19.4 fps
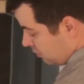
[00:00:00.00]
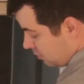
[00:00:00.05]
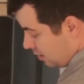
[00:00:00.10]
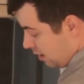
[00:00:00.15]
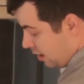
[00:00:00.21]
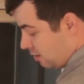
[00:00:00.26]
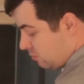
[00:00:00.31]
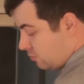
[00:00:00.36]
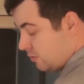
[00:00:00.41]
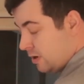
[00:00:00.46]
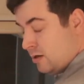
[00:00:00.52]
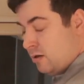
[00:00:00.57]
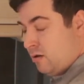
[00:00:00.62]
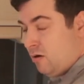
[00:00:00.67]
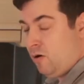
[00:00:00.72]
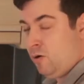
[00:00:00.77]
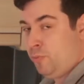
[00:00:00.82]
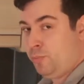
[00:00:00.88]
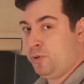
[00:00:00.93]
Now when
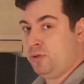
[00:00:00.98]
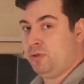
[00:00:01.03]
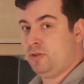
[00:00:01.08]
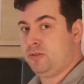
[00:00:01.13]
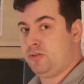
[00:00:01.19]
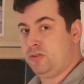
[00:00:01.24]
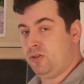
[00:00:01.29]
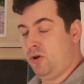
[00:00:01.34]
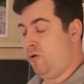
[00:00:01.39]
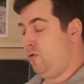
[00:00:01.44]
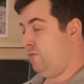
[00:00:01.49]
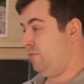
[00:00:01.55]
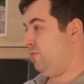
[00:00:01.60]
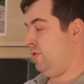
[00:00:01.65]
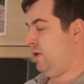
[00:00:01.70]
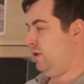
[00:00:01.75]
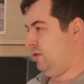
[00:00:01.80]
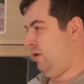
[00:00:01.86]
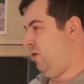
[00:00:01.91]
you open the
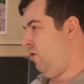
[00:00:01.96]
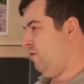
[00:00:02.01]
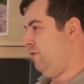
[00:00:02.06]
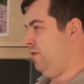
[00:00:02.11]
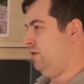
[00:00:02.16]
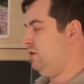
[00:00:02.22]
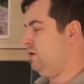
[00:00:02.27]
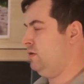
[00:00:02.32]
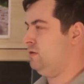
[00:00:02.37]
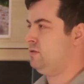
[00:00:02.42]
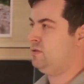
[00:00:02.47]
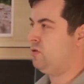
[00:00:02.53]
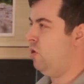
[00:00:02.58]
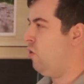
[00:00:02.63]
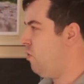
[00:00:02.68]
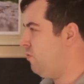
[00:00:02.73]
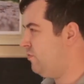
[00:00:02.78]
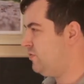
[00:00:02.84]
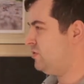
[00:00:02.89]
stove, the oven,
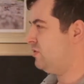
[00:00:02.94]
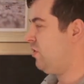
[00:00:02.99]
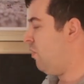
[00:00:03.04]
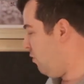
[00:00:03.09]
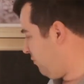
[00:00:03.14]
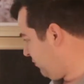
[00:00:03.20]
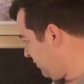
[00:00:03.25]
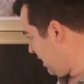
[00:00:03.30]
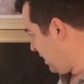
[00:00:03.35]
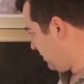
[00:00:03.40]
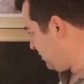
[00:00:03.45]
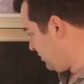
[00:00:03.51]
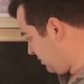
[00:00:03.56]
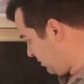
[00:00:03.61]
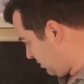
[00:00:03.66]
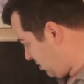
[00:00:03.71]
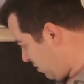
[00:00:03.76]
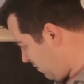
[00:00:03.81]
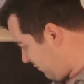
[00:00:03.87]
stove, that's the
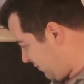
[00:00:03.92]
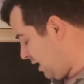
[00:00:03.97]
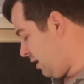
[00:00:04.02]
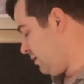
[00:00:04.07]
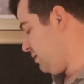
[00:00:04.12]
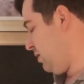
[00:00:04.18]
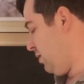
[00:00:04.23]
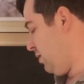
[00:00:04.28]
stove, that's the